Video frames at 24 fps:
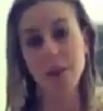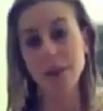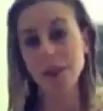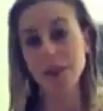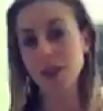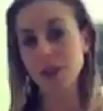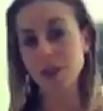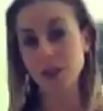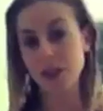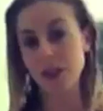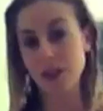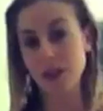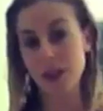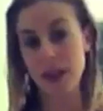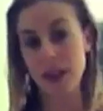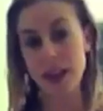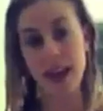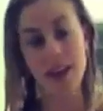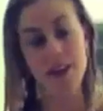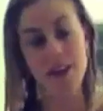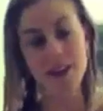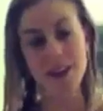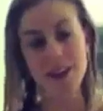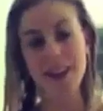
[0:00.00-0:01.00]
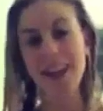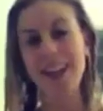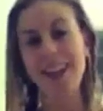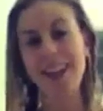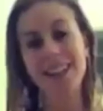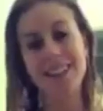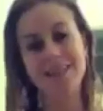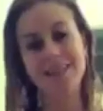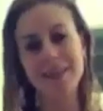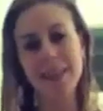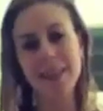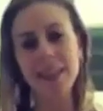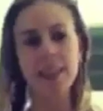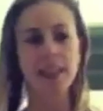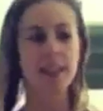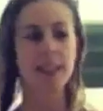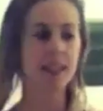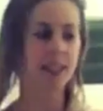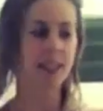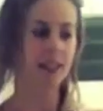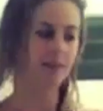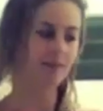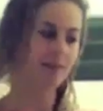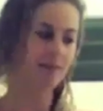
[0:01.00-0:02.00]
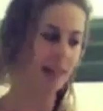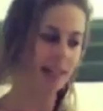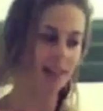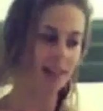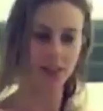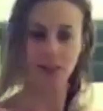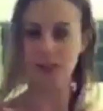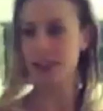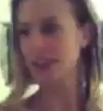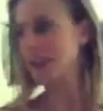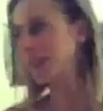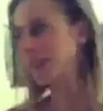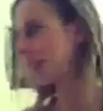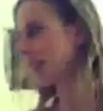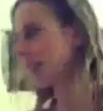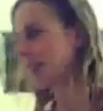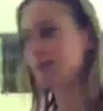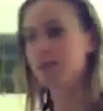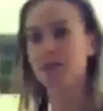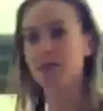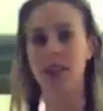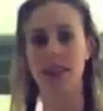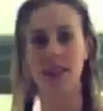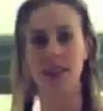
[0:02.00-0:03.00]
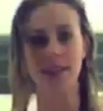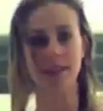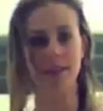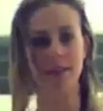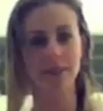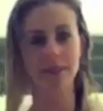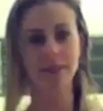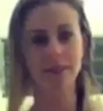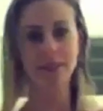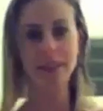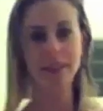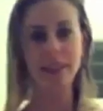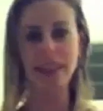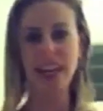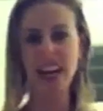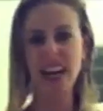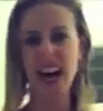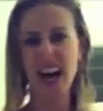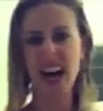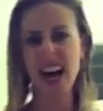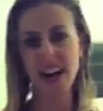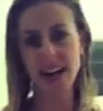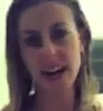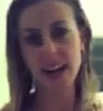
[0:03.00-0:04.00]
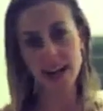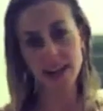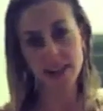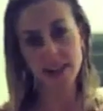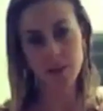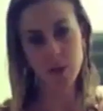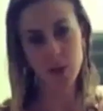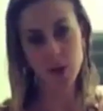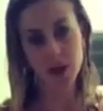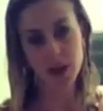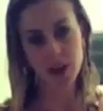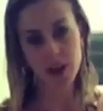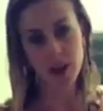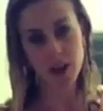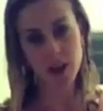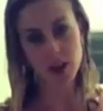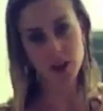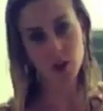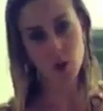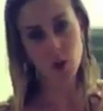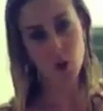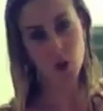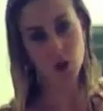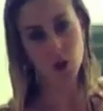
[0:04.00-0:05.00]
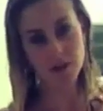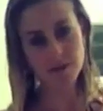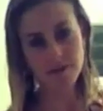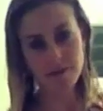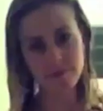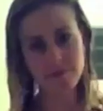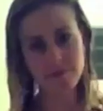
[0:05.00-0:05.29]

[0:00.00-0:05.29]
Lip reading: I put two and two together, and yeah, as you can see, I didn't end up going to law school.